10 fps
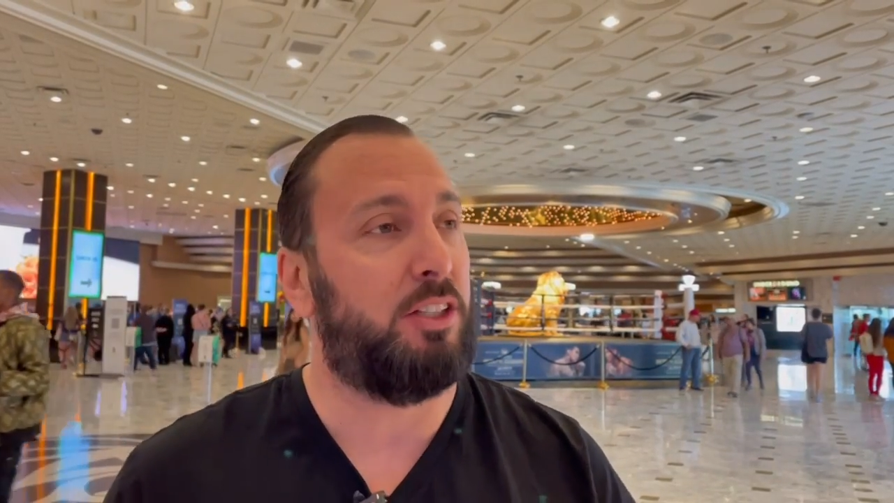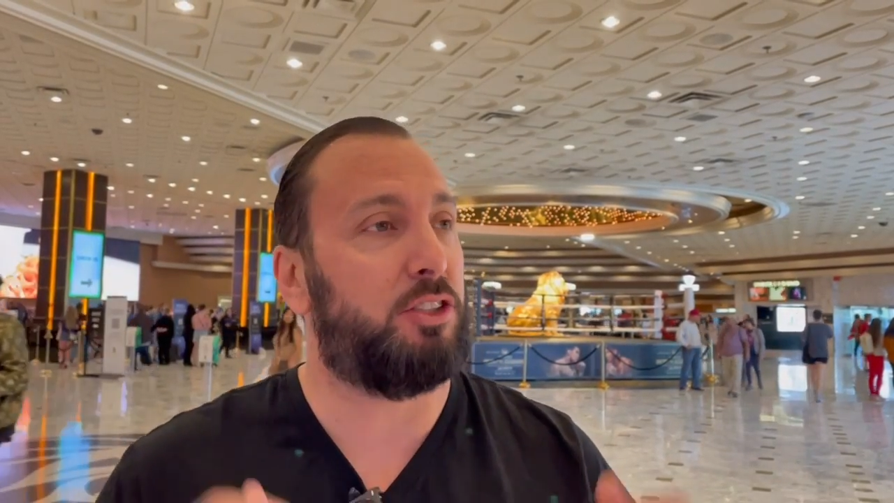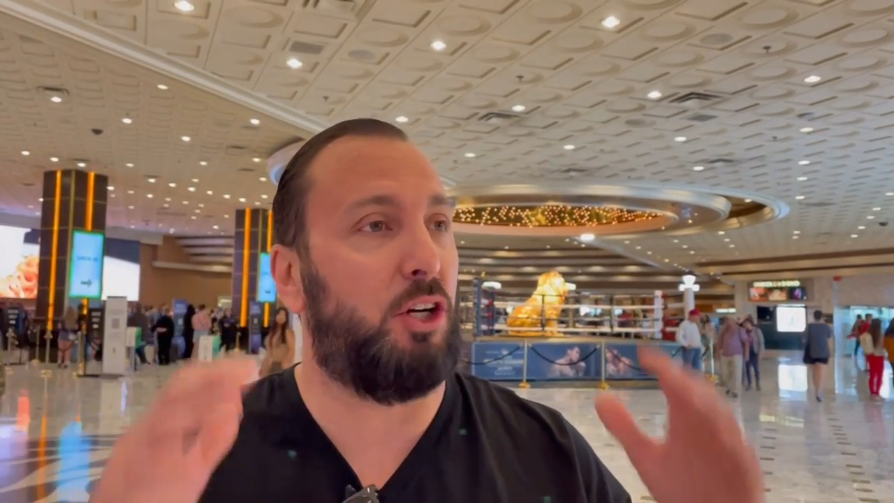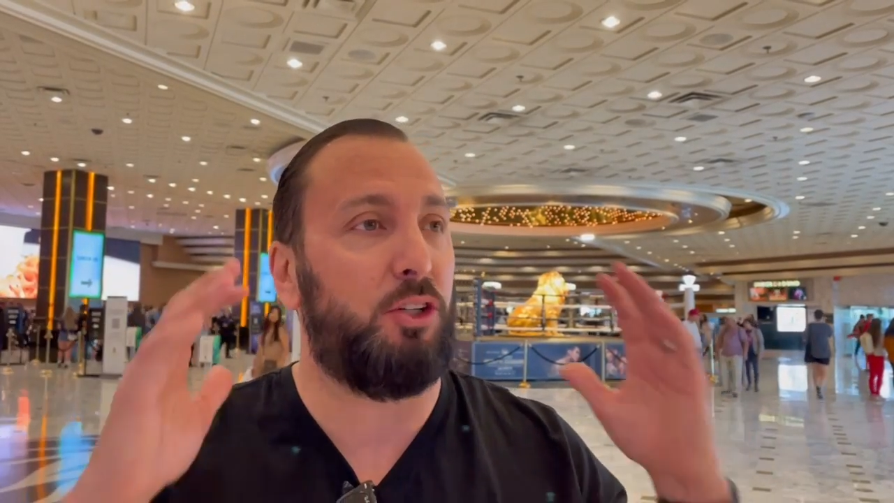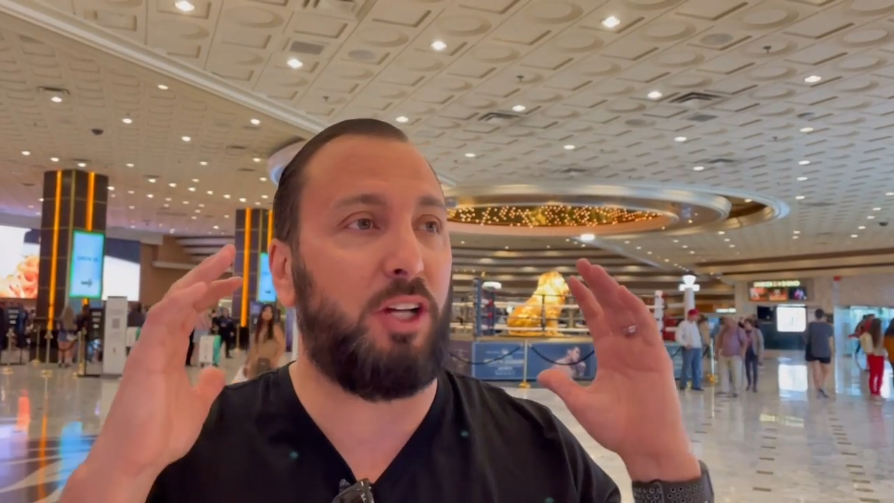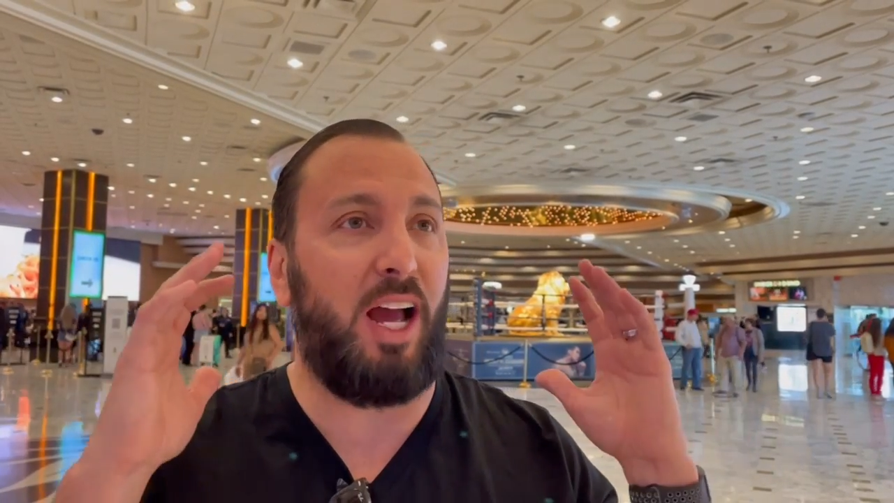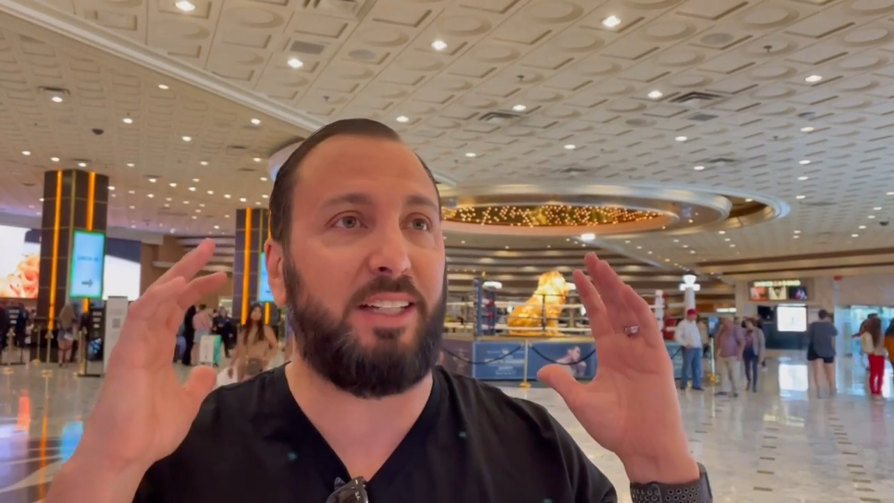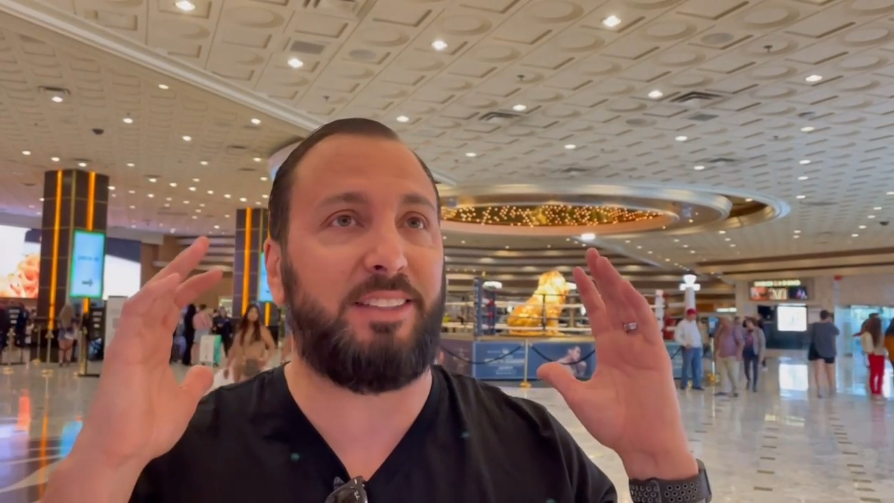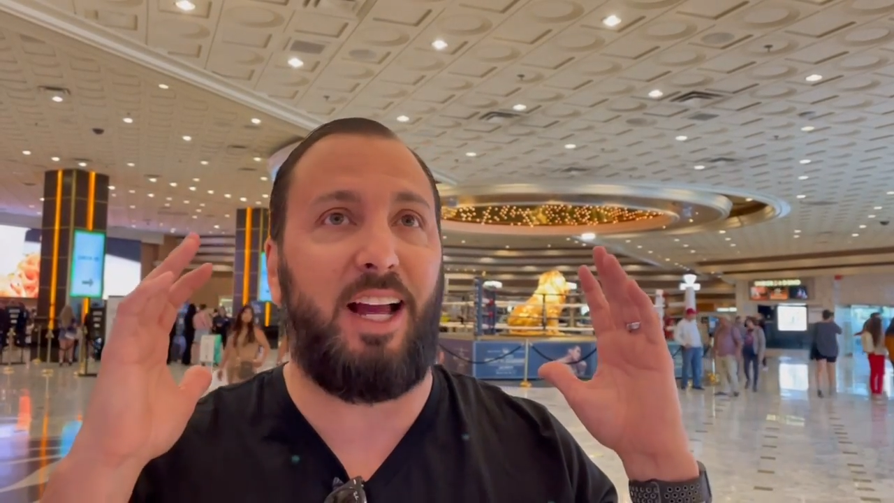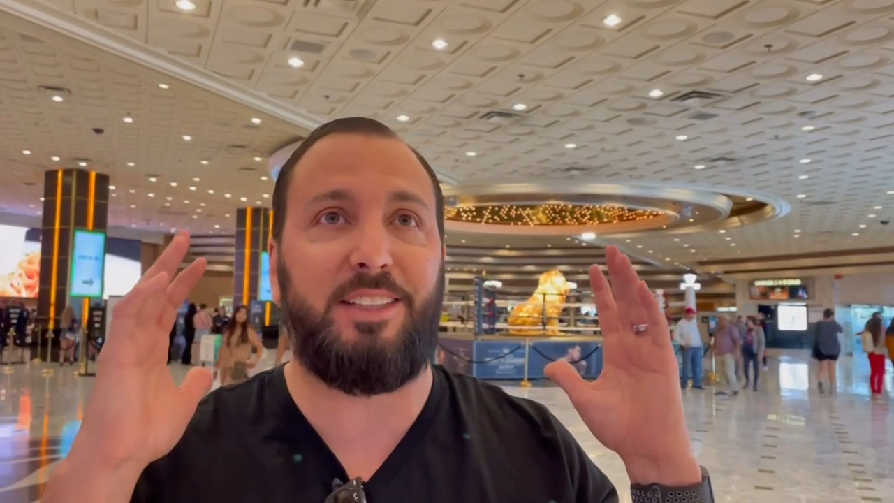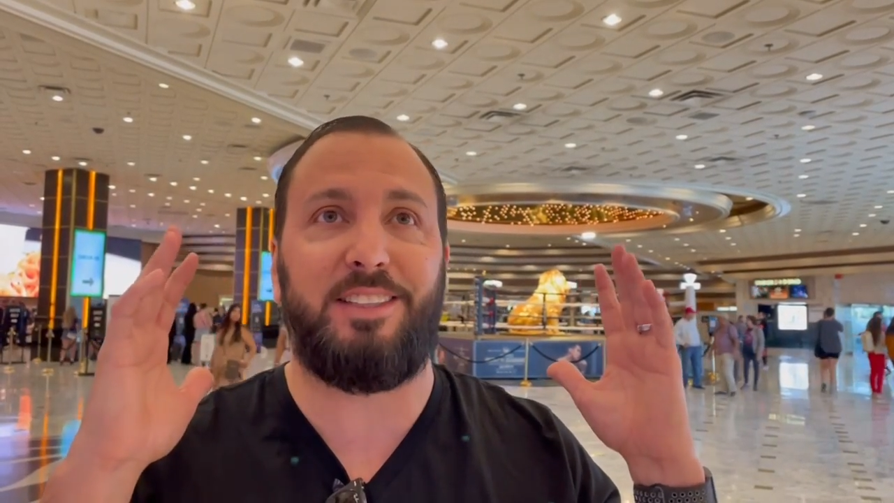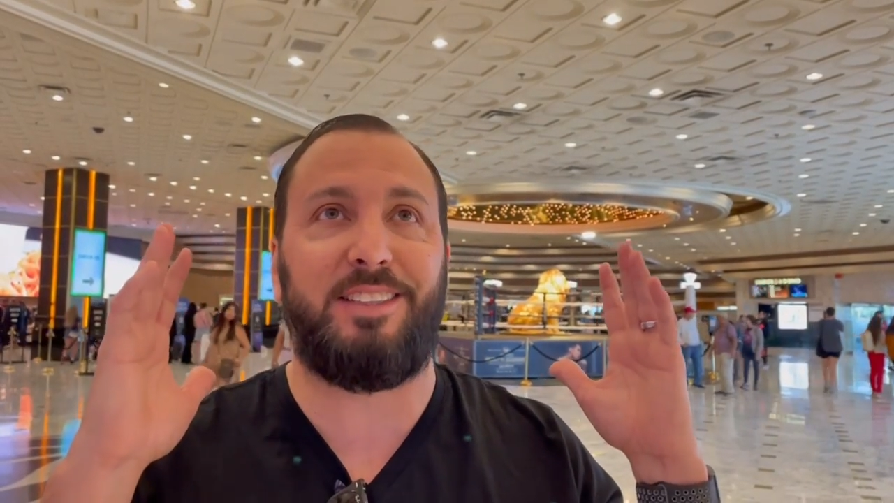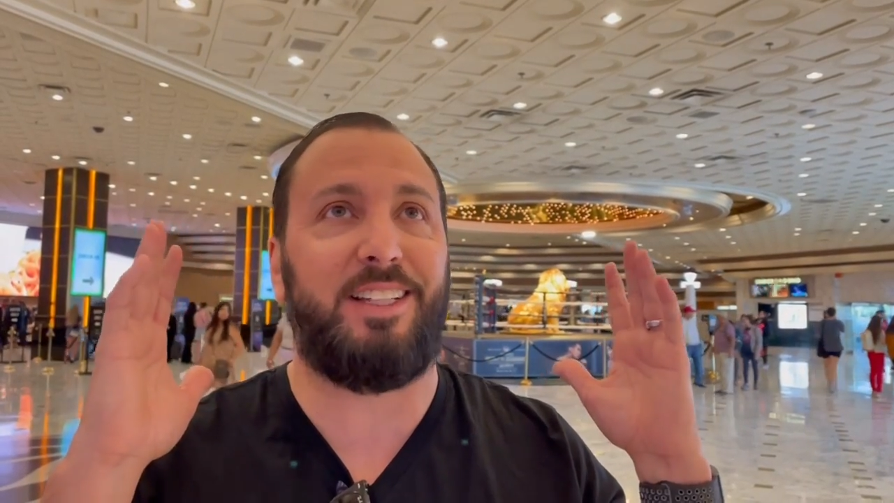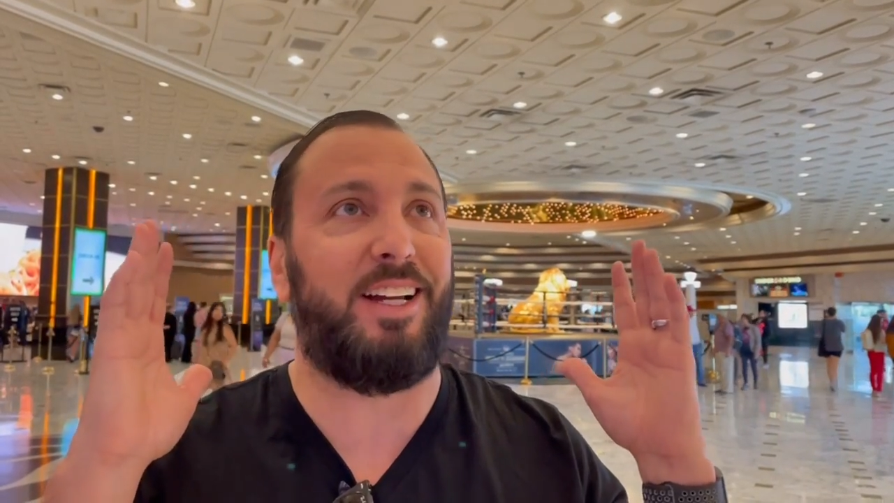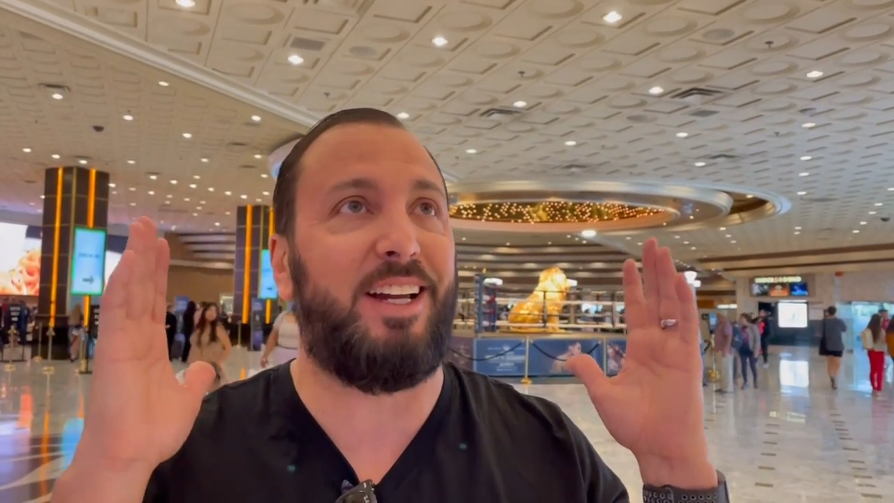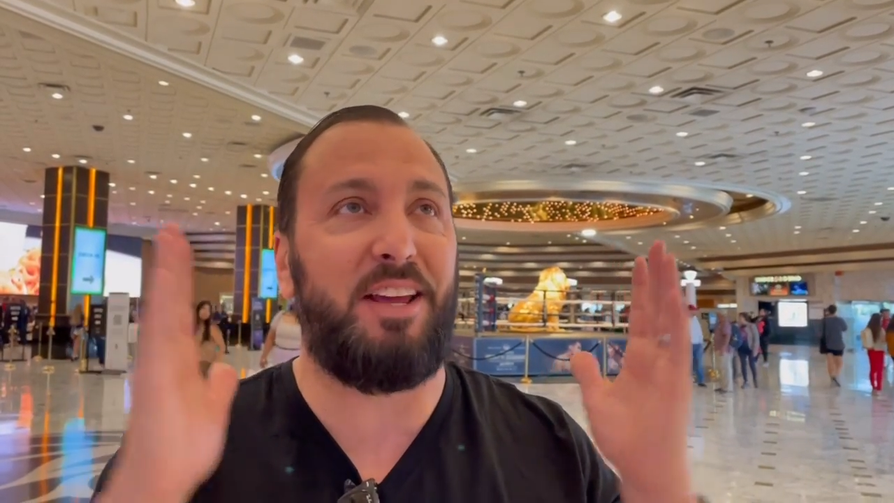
So you guys, I just uh,